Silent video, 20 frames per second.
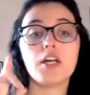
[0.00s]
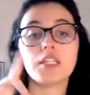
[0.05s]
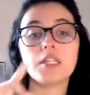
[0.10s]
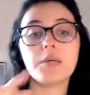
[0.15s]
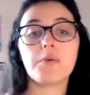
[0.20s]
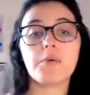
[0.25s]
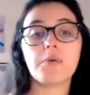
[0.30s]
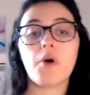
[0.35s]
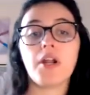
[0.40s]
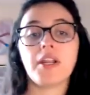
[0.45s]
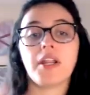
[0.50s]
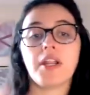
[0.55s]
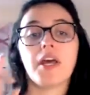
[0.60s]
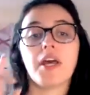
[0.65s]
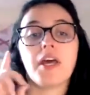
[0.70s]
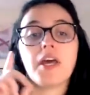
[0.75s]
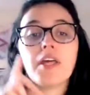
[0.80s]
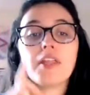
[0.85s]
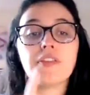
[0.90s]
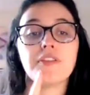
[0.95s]
Number one,
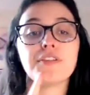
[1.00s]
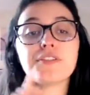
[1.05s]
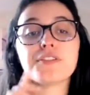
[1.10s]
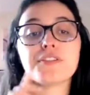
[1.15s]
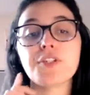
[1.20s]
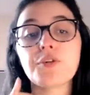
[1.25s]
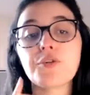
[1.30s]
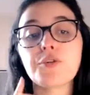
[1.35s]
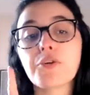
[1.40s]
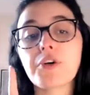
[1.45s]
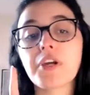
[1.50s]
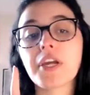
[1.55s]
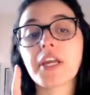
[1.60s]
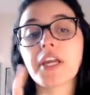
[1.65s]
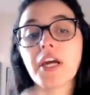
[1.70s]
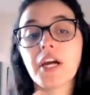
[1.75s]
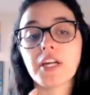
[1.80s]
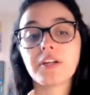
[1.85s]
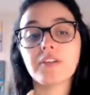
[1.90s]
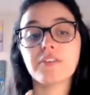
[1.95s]
there's no cookie
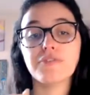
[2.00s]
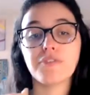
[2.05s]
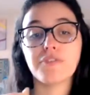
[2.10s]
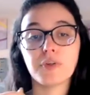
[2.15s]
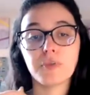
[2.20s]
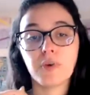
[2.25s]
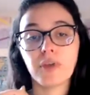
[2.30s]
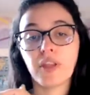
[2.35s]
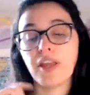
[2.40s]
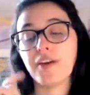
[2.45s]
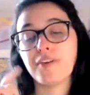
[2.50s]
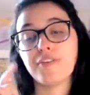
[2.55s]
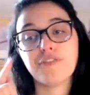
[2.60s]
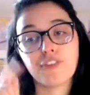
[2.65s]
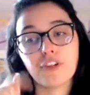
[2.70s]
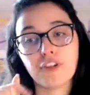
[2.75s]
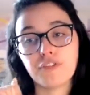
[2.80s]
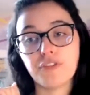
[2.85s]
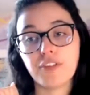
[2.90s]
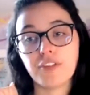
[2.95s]
cutter formula
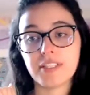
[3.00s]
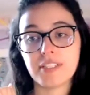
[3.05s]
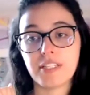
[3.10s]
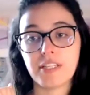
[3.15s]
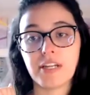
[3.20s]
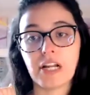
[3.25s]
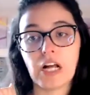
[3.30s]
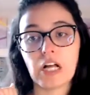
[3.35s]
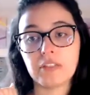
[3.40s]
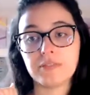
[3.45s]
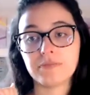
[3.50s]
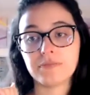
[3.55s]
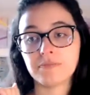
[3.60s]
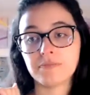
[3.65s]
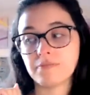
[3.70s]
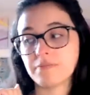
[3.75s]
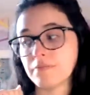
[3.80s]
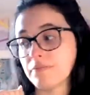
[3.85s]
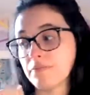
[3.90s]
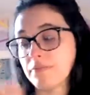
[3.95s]
for fits it all.
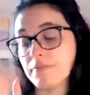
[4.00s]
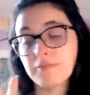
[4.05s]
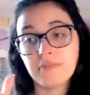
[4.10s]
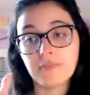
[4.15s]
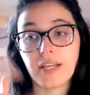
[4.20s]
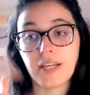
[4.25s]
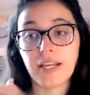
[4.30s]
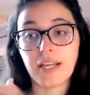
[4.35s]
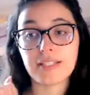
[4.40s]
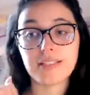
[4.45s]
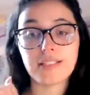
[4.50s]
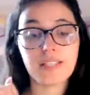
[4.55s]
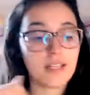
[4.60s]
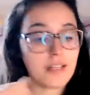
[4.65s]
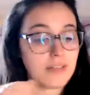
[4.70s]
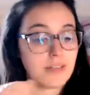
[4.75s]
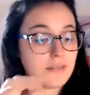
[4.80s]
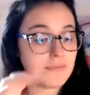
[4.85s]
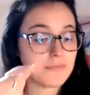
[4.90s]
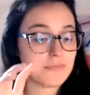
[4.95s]
Like I
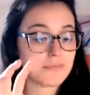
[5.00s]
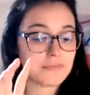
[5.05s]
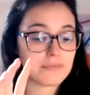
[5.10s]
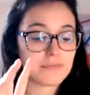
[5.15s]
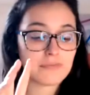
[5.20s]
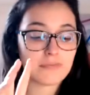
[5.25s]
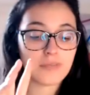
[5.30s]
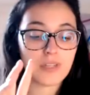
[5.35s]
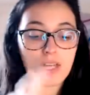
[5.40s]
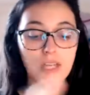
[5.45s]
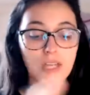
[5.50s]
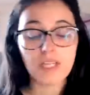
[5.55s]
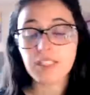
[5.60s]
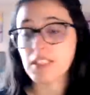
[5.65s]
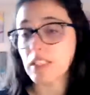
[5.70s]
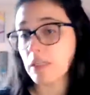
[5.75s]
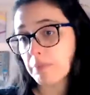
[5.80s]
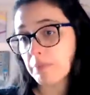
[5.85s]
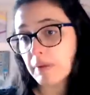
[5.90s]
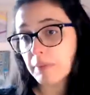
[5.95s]
said,
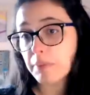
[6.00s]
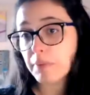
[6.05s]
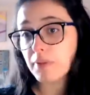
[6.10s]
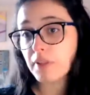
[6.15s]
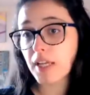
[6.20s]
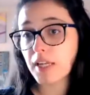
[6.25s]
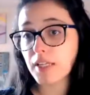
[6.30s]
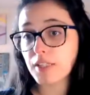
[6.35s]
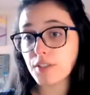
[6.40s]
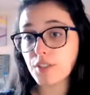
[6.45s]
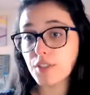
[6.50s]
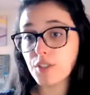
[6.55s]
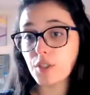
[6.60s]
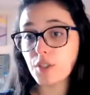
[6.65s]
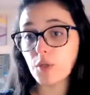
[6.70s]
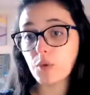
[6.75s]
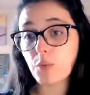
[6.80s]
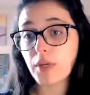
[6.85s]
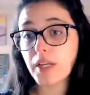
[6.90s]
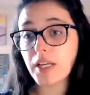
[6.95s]
some people like to
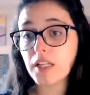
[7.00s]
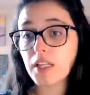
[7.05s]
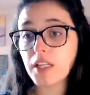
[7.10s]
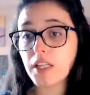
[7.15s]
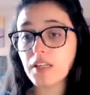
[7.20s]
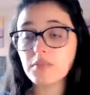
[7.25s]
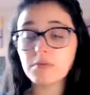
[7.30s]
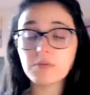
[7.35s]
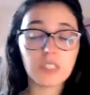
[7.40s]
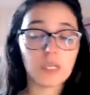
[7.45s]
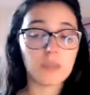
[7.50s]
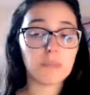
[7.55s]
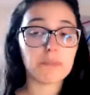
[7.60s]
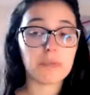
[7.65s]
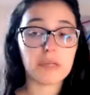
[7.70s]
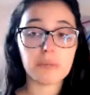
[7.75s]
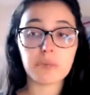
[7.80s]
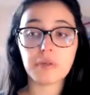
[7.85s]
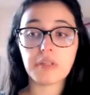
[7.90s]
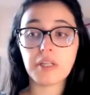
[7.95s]
do weekly, some
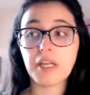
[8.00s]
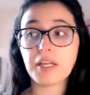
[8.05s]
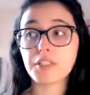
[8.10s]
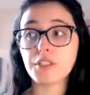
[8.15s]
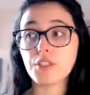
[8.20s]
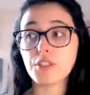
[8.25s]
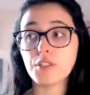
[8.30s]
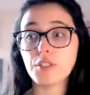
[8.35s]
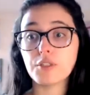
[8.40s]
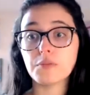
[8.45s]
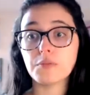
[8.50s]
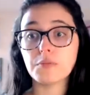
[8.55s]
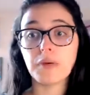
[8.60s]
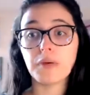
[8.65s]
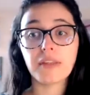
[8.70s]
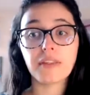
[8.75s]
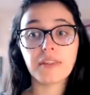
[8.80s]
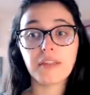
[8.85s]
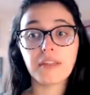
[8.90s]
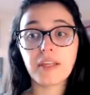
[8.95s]
people like to do
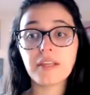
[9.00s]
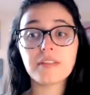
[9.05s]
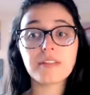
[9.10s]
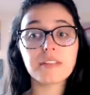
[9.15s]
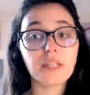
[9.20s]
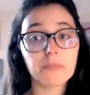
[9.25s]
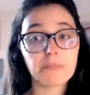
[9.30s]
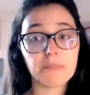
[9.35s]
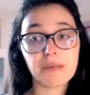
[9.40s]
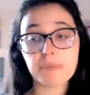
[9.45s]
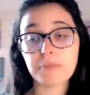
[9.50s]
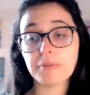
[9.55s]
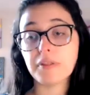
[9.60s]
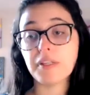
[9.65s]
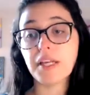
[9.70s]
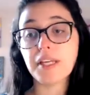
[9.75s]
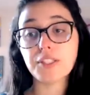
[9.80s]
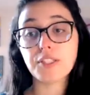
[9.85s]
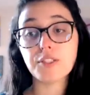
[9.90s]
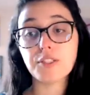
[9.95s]
monthly, some people
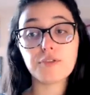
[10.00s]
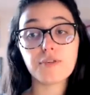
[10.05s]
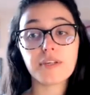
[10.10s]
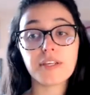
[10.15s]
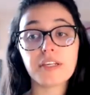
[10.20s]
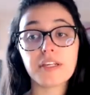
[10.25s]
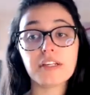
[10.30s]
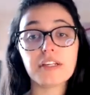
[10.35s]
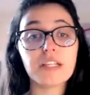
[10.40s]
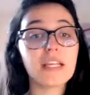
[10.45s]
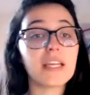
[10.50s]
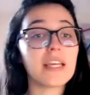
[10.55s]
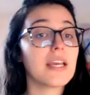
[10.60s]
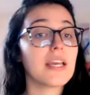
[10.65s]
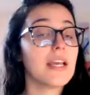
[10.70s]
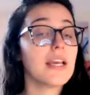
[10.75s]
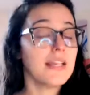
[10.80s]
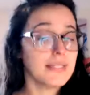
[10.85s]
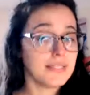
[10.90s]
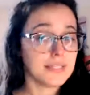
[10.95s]
like to do yearly,
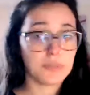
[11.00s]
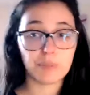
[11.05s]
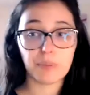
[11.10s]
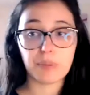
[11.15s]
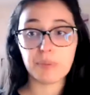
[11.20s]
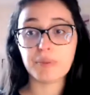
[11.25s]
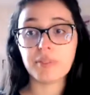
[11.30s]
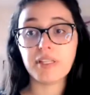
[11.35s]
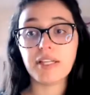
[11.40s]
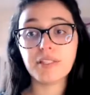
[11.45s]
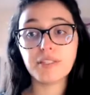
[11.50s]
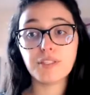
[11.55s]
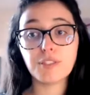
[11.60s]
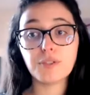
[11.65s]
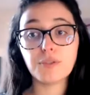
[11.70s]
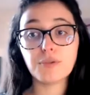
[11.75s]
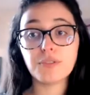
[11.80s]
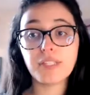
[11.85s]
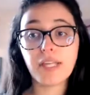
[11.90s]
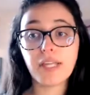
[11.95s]
some people like to
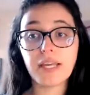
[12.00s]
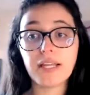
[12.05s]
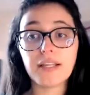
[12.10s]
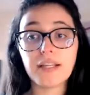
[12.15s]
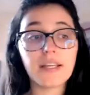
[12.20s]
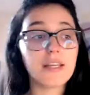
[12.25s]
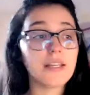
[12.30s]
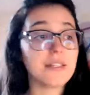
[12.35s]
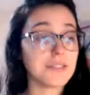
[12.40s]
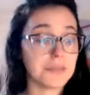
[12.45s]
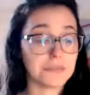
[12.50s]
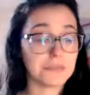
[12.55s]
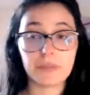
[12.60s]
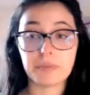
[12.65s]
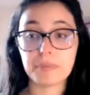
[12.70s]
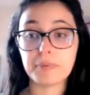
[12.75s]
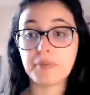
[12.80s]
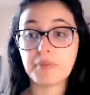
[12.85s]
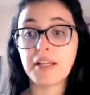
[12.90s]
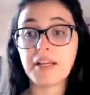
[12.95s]
do daily, some
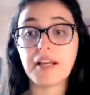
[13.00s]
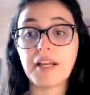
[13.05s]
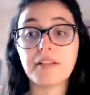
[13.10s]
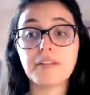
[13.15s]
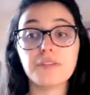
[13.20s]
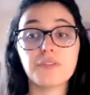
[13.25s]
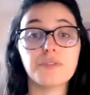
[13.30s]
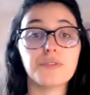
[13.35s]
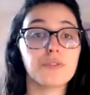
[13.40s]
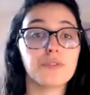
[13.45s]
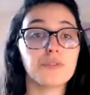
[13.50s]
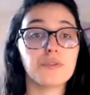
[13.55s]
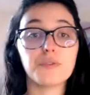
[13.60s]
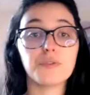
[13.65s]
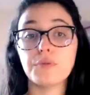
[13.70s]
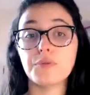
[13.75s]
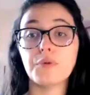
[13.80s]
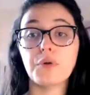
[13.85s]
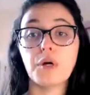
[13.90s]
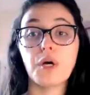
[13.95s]
people like to
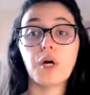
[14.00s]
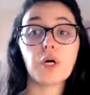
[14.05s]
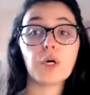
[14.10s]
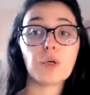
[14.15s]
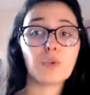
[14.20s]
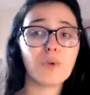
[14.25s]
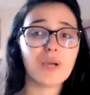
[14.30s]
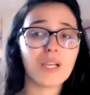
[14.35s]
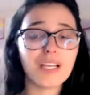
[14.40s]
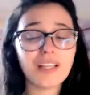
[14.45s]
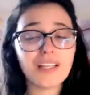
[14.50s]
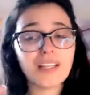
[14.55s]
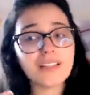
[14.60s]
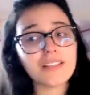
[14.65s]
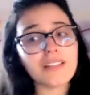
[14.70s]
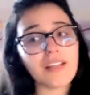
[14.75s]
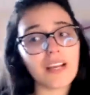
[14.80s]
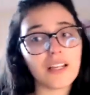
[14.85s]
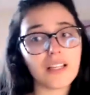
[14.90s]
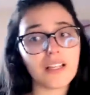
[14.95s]
do weekly
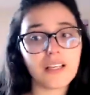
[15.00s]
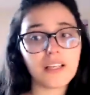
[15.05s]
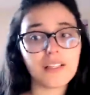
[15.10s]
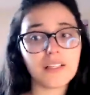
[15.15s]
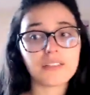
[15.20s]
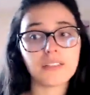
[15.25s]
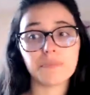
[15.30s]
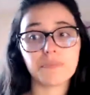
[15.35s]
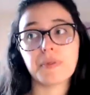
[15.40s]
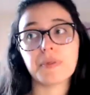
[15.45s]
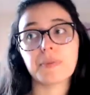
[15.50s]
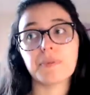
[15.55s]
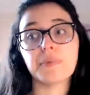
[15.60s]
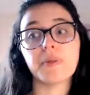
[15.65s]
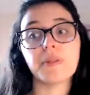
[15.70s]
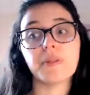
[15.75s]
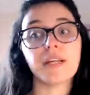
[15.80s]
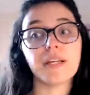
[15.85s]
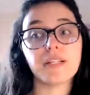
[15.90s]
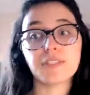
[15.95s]
and daily, some people
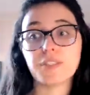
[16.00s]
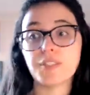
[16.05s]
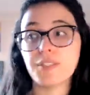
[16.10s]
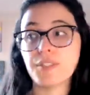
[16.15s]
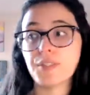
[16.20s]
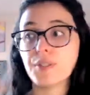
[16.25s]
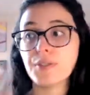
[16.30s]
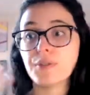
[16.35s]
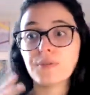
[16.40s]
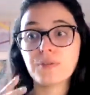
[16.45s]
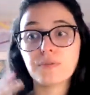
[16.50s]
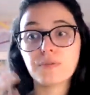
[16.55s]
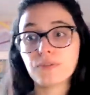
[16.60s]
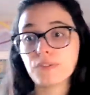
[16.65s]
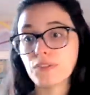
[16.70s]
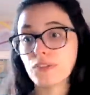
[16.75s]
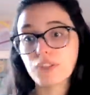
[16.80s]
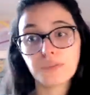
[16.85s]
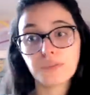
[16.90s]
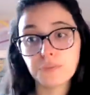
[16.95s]
like to do
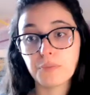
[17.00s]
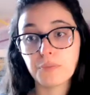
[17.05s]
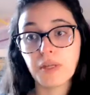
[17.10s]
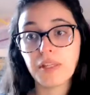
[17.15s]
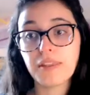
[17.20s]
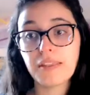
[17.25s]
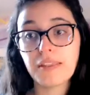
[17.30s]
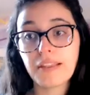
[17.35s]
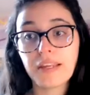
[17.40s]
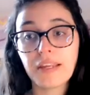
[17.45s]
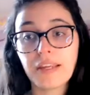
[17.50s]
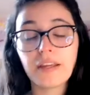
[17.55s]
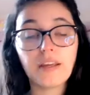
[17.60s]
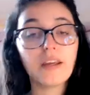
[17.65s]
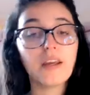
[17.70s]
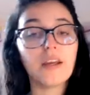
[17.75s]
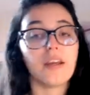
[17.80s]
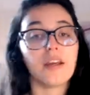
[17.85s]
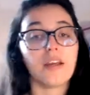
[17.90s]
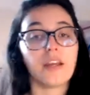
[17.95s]
just monthly.
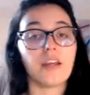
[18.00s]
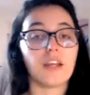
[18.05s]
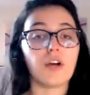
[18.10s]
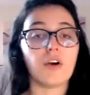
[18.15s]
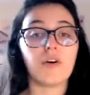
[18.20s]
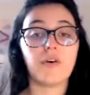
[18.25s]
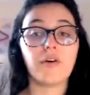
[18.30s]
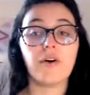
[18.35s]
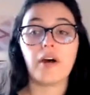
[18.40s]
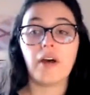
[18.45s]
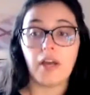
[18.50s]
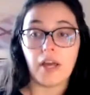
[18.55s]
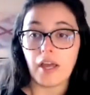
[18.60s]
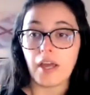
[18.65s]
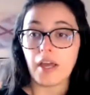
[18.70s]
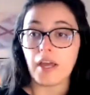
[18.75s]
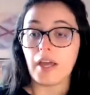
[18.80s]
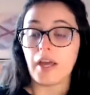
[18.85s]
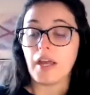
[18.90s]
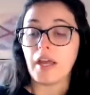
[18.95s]

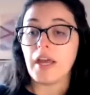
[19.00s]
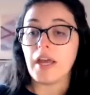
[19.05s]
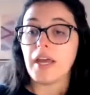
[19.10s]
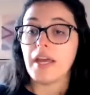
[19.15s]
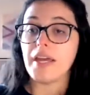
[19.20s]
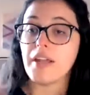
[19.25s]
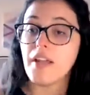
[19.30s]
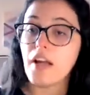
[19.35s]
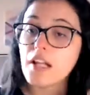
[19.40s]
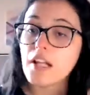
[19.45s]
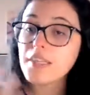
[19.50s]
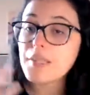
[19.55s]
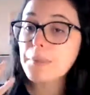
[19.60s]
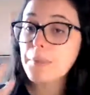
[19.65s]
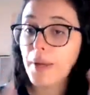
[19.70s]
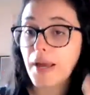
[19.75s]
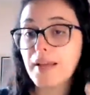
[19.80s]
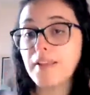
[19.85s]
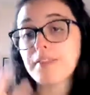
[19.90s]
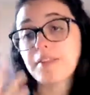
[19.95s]
It all
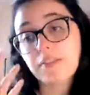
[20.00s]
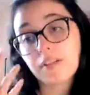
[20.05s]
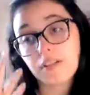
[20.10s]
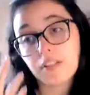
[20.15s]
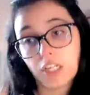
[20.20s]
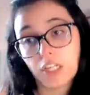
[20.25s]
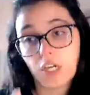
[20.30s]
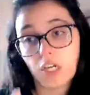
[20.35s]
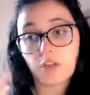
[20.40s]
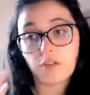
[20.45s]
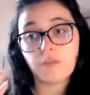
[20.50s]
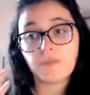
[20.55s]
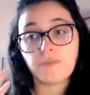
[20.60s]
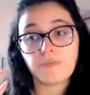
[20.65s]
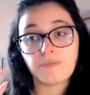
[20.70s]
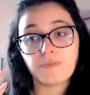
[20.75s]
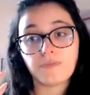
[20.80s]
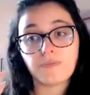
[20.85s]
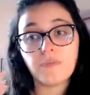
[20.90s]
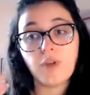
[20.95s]
depends on you.
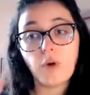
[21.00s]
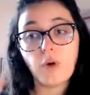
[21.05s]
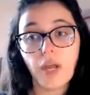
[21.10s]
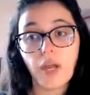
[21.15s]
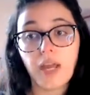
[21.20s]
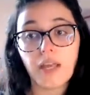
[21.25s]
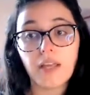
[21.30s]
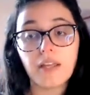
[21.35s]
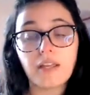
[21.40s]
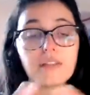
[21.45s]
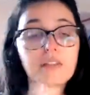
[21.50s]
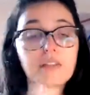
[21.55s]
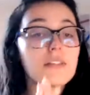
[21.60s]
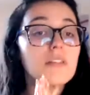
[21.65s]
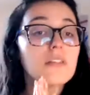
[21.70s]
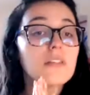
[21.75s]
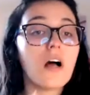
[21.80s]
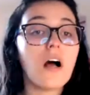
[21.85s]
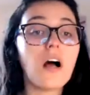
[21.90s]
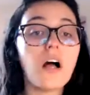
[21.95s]
Okay, this
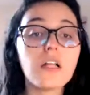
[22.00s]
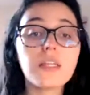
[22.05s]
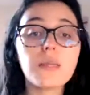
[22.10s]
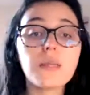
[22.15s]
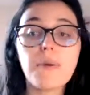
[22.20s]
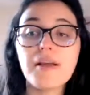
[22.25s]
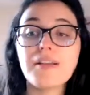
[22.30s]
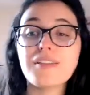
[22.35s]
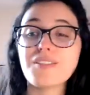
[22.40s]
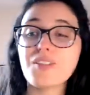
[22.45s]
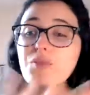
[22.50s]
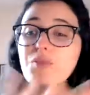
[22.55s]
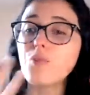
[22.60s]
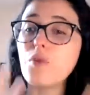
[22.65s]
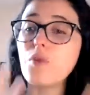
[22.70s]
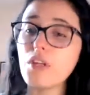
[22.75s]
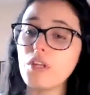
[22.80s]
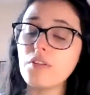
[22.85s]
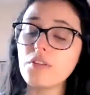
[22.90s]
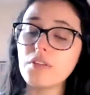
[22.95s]
is all depends on
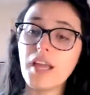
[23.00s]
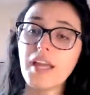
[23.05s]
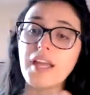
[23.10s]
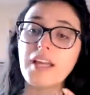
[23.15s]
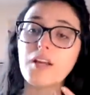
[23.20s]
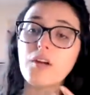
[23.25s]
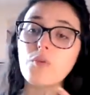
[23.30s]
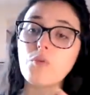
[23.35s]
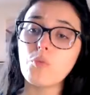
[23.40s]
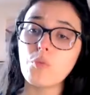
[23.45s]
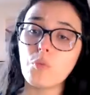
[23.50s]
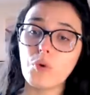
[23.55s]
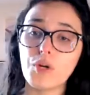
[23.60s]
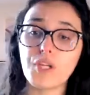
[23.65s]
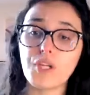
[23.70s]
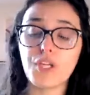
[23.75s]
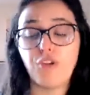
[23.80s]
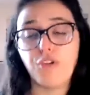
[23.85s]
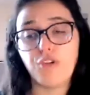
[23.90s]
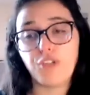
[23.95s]
what you like,
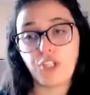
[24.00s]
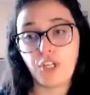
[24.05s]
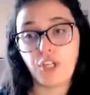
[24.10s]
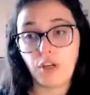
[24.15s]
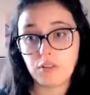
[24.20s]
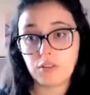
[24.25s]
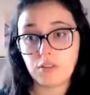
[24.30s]
what you do.